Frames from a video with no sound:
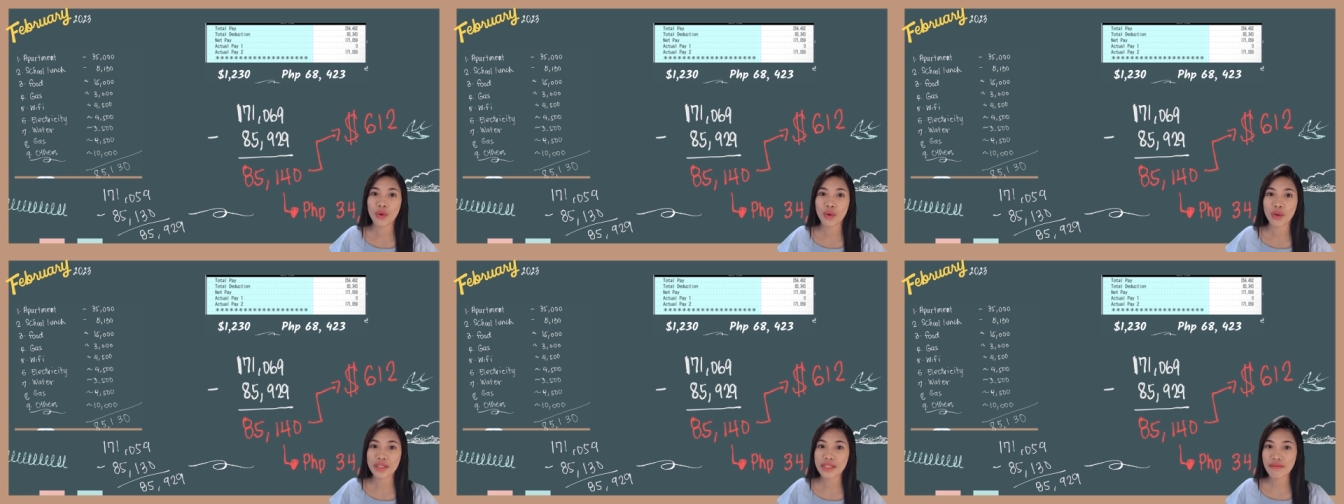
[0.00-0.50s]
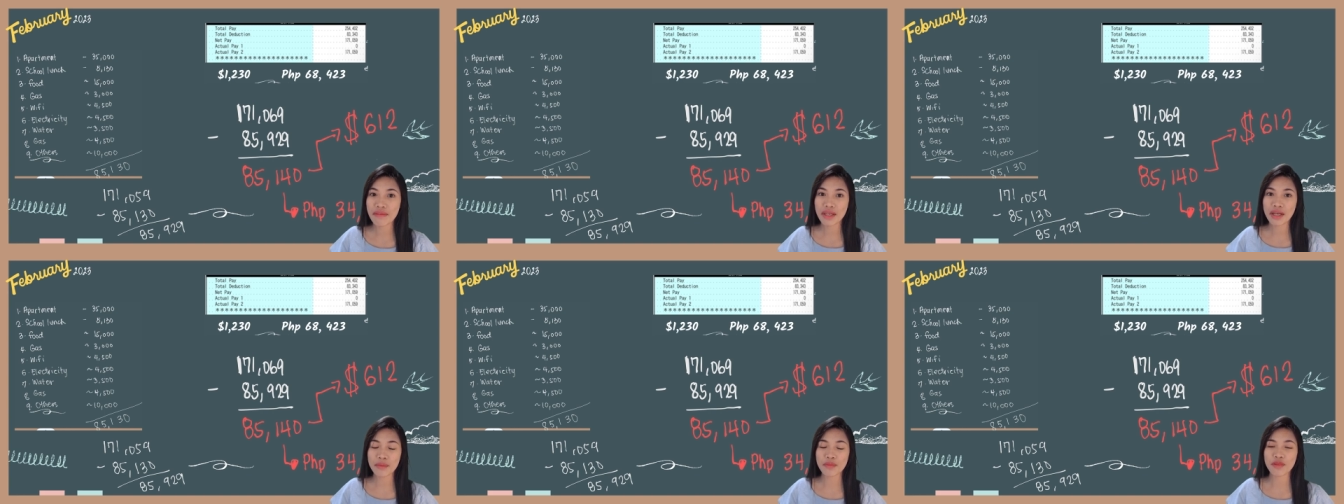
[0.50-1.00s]
or
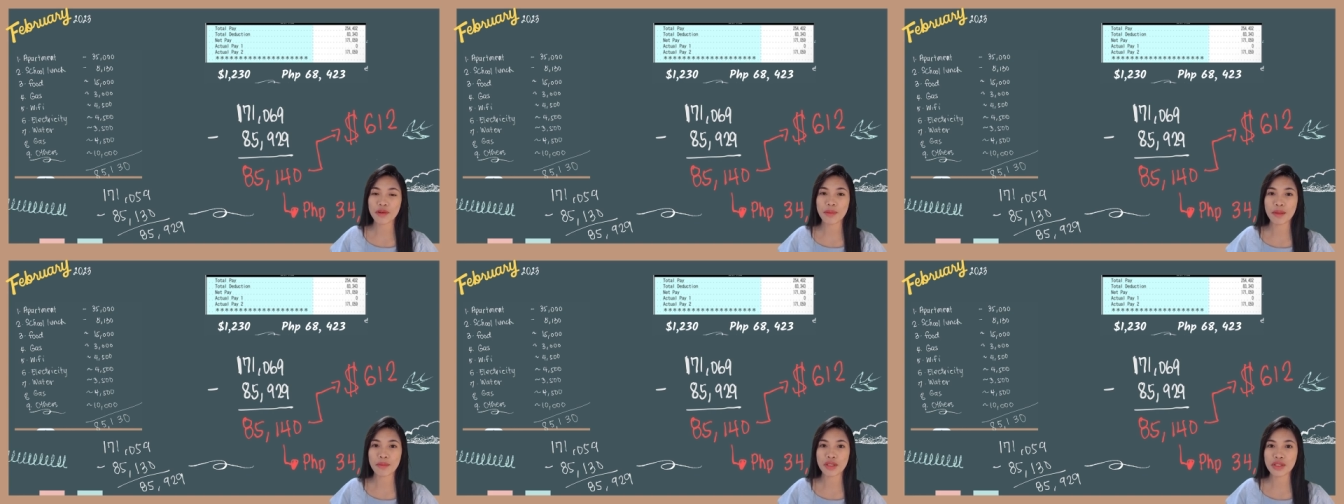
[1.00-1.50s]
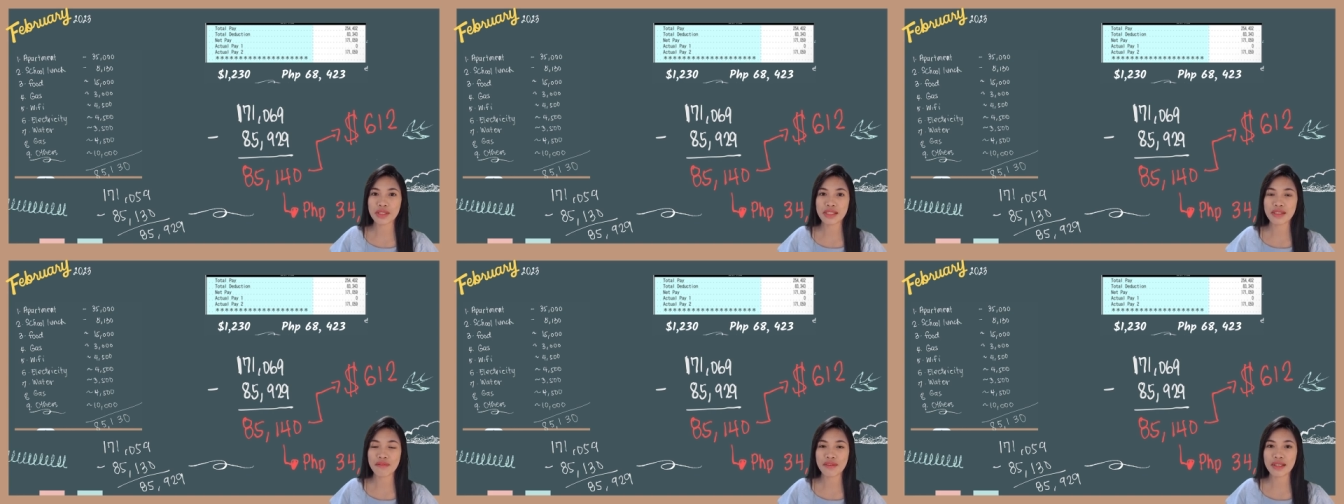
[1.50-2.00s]
saving up for my
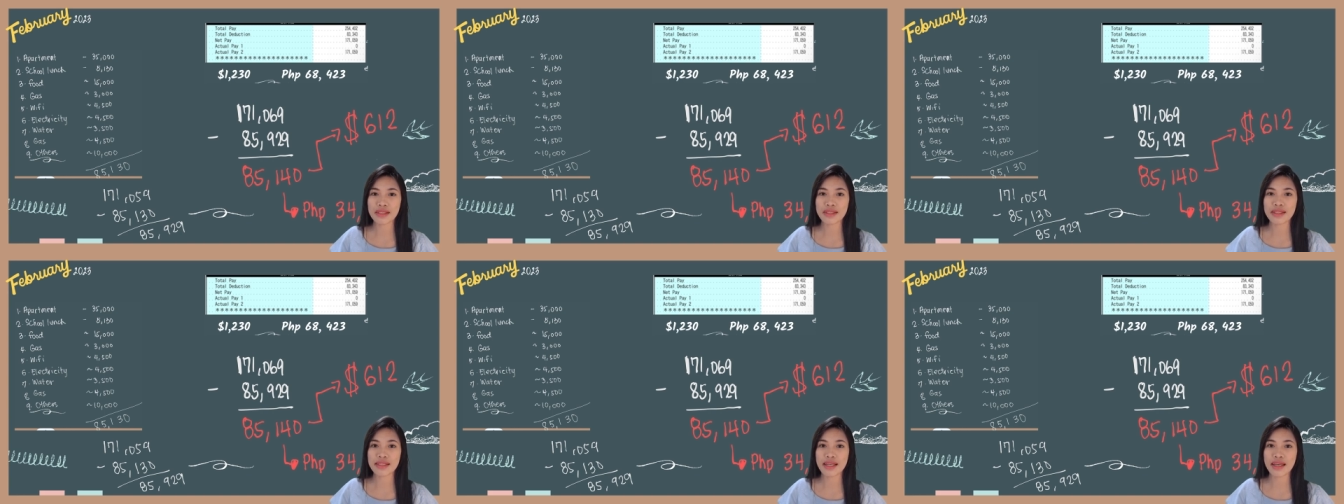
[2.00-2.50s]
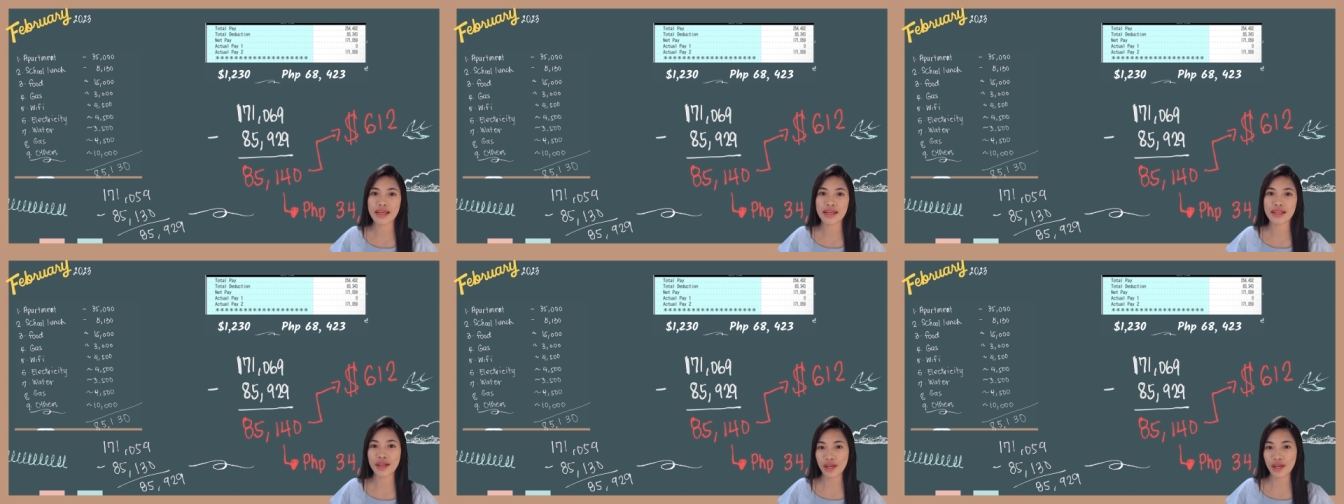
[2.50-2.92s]
emergency funds and